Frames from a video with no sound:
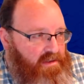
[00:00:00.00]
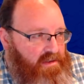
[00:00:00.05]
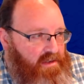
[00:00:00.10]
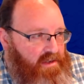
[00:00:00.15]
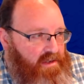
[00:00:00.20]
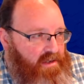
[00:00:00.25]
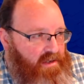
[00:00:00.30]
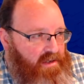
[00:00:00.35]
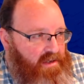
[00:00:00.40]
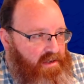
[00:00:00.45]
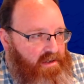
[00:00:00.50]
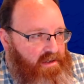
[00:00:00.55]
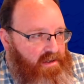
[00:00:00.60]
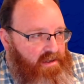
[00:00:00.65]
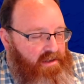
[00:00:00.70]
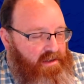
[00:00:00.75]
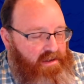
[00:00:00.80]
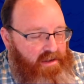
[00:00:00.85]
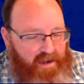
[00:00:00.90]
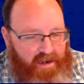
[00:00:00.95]

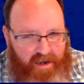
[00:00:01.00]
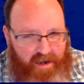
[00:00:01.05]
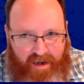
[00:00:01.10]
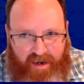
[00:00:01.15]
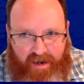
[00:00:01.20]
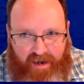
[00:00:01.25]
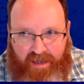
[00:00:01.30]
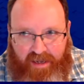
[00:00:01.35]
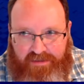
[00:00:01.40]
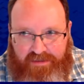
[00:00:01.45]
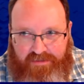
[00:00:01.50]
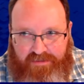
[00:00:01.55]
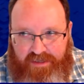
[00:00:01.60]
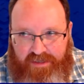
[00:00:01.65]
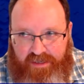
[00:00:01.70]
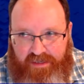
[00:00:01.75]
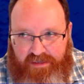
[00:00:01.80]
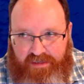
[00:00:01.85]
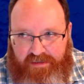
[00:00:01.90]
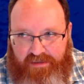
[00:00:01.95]
I guess
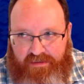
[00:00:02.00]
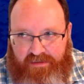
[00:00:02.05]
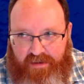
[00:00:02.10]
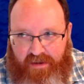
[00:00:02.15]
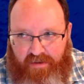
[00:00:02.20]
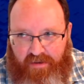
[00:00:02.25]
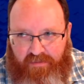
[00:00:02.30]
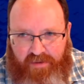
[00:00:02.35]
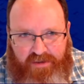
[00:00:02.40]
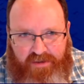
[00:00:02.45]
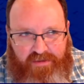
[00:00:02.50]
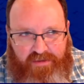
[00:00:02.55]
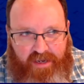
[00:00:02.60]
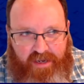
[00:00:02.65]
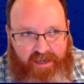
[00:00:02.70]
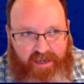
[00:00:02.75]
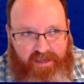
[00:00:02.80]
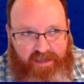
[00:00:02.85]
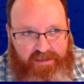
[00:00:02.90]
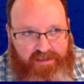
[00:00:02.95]
Lucene's over 2
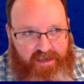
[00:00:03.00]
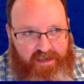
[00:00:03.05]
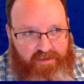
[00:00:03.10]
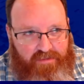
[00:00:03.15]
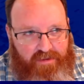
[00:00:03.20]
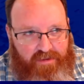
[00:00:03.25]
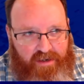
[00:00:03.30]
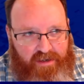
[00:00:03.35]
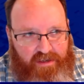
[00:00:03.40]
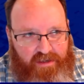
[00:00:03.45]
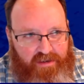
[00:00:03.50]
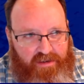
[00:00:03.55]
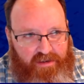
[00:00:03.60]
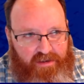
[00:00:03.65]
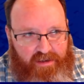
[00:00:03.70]
decades now, right?